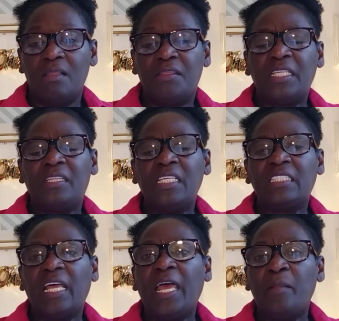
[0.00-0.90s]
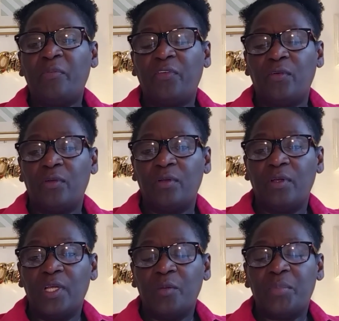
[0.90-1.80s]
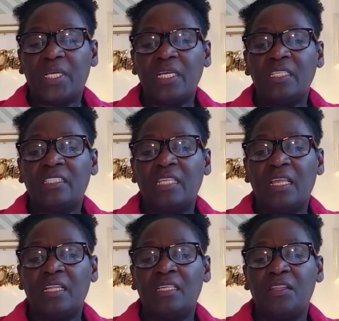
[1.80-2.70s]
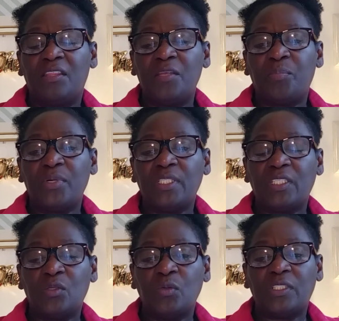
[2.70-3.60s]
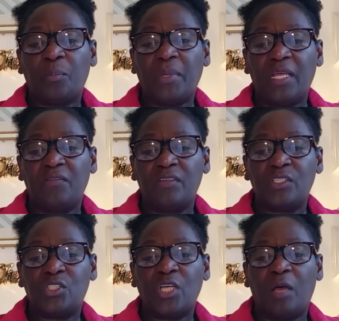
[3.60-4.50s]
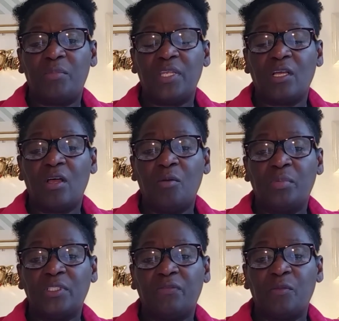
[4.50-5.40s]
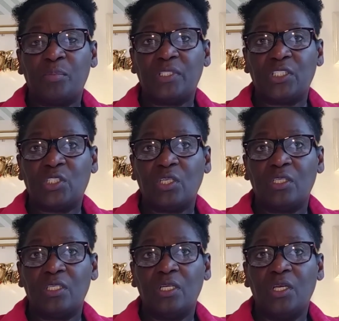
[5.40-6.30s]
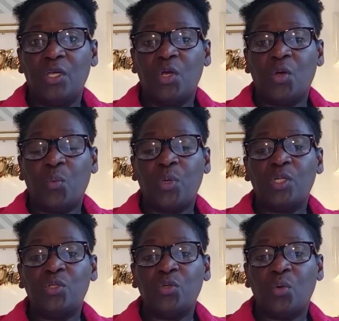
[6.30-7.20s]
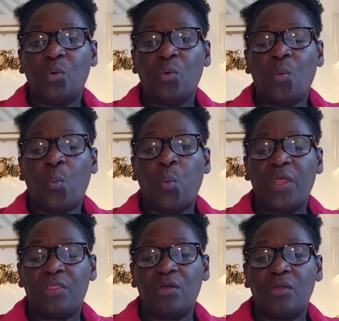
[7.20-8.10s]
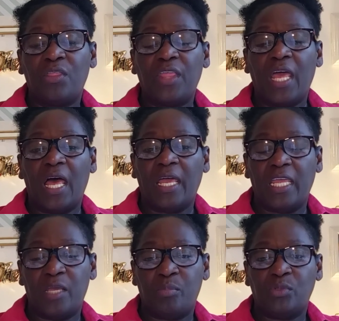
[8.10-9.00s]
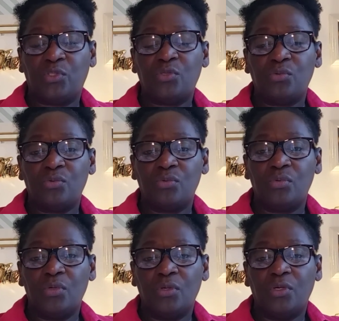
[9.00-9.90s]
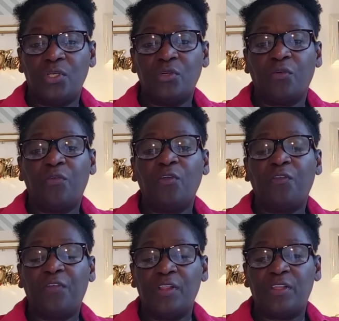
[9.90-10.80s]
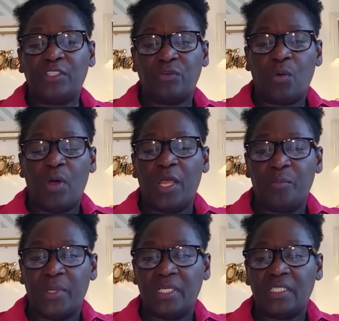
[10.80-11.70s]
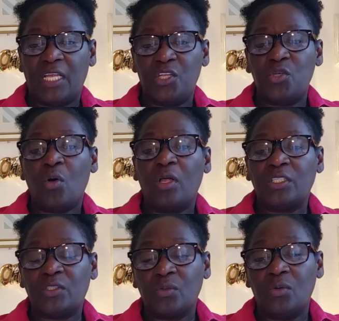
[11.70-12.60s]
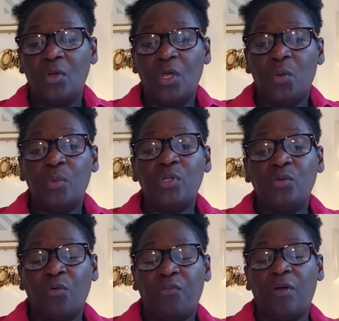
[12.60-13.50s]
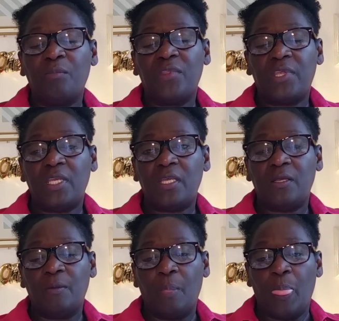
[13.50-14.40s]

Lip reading: helpful, because then the person who is applying for the job, the incumbent of the position, will know whether they are able to fulfill this requirement, and you also will know from the